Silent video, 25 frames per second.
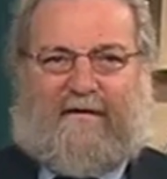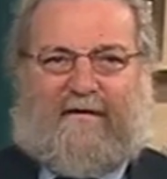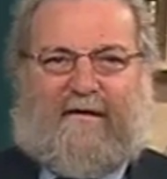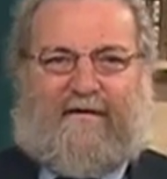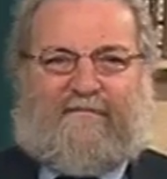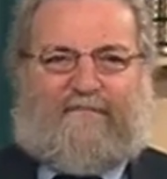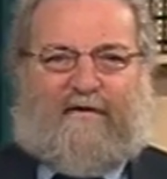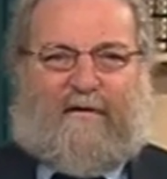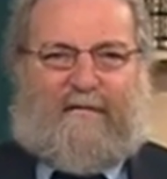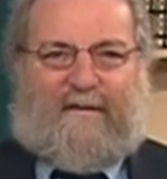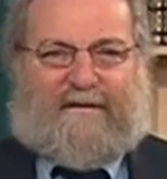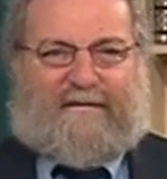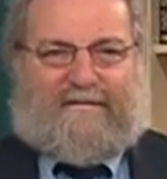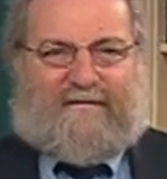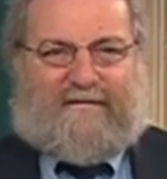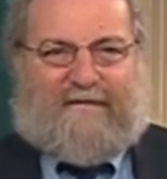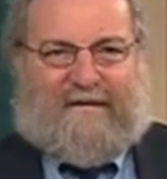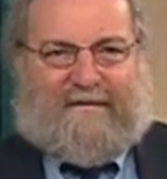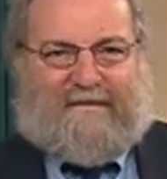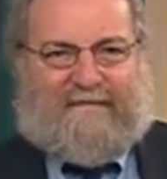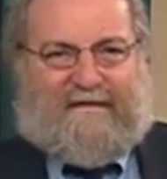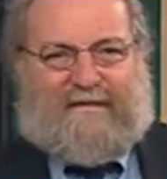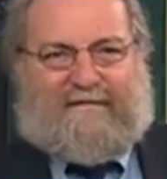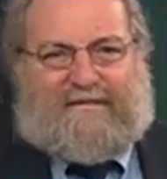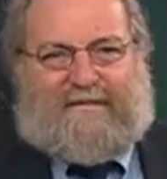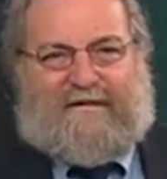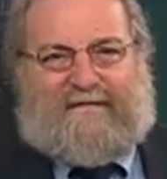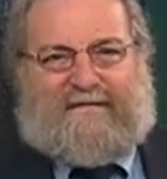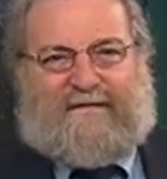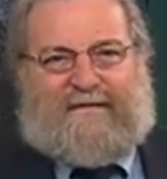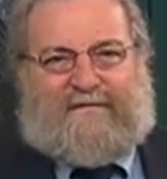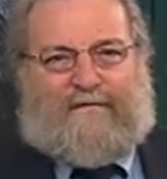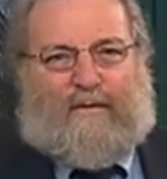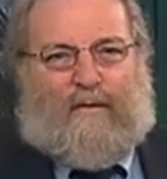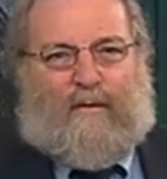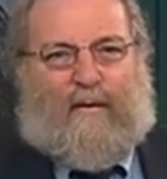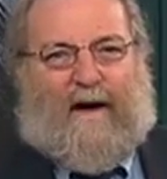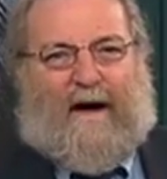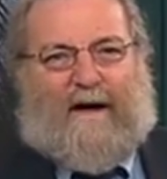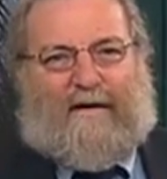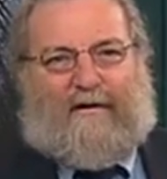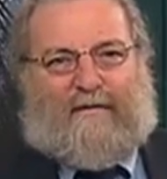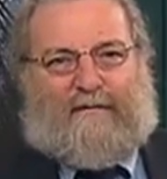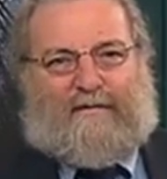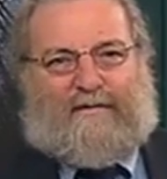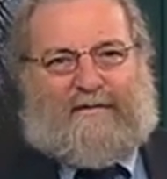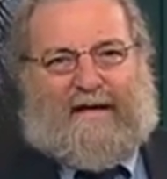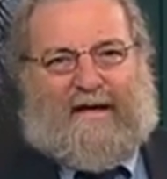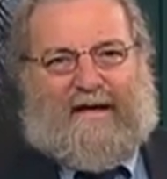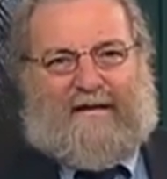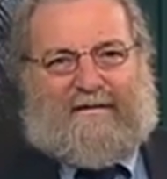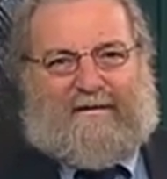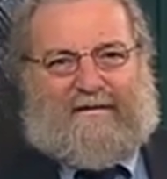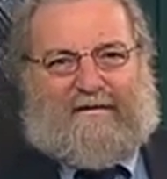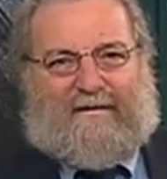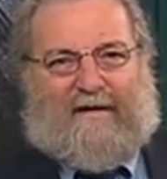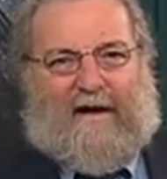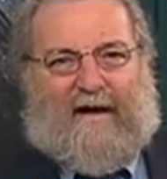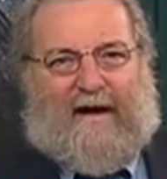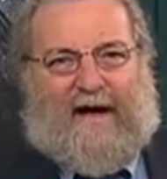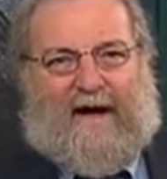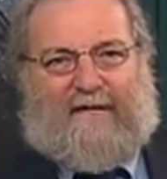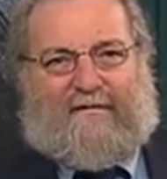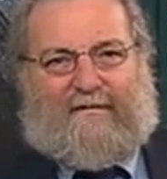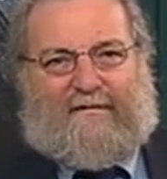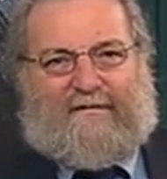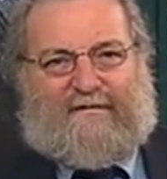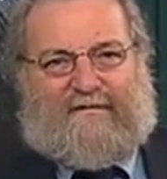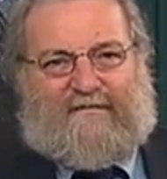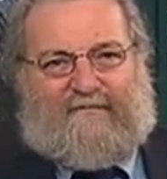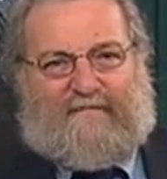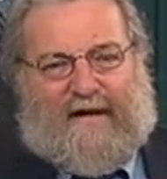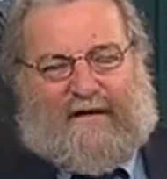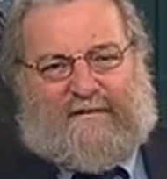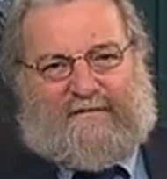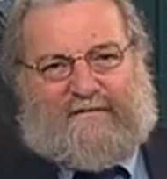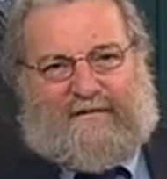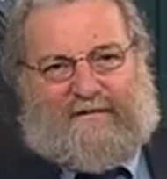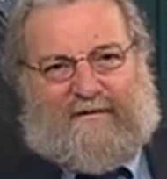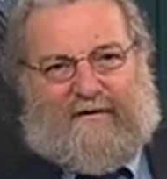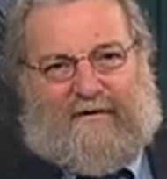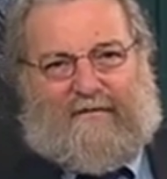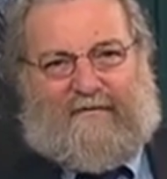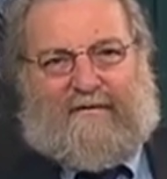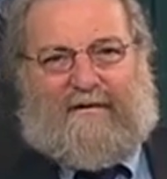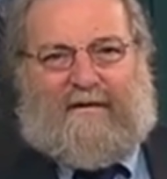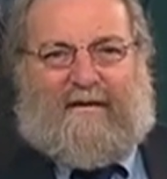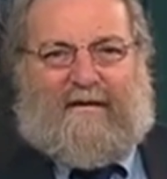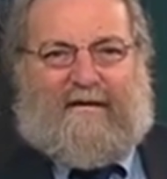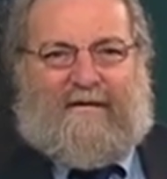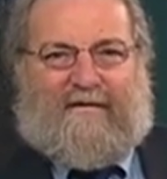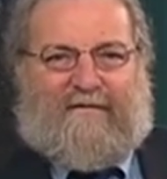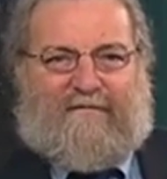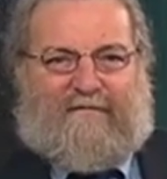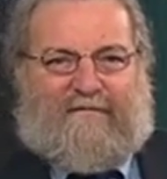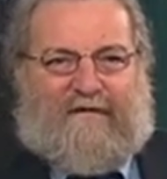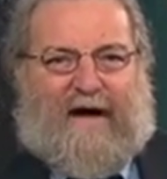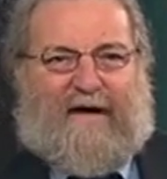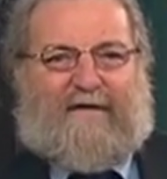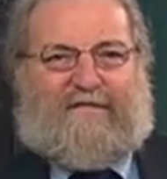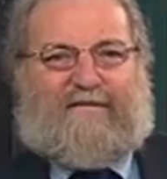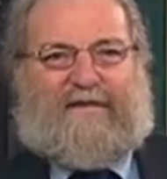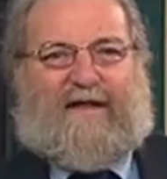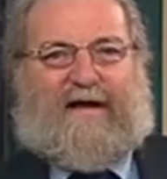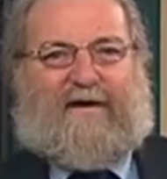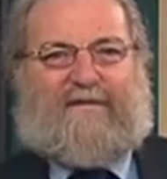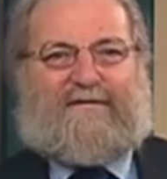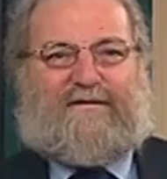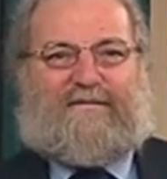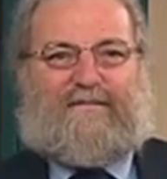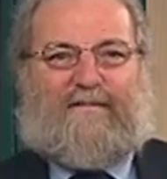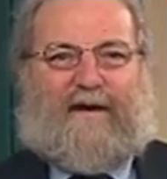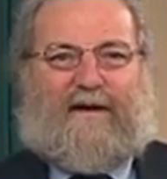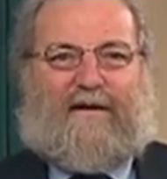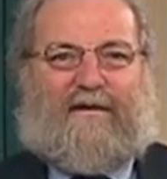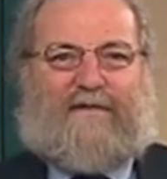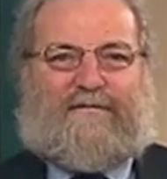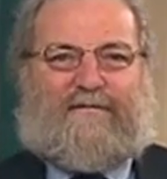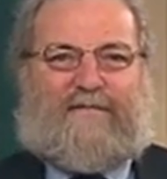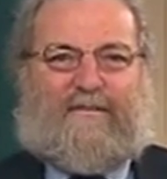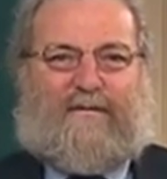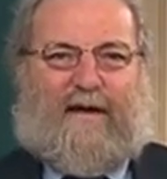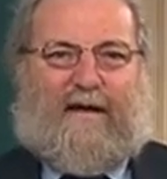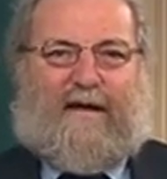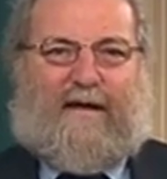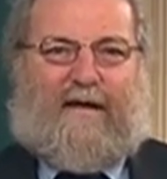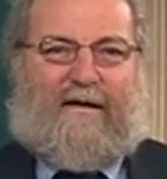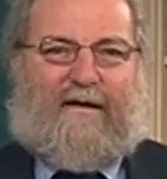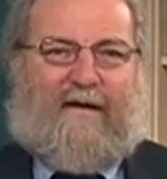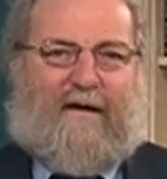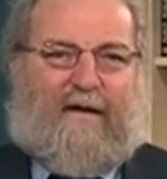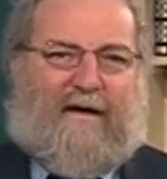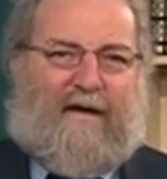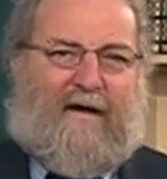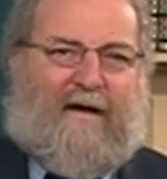from its existence as a wild plant in the highlands of Mexico, 5,000 miles away,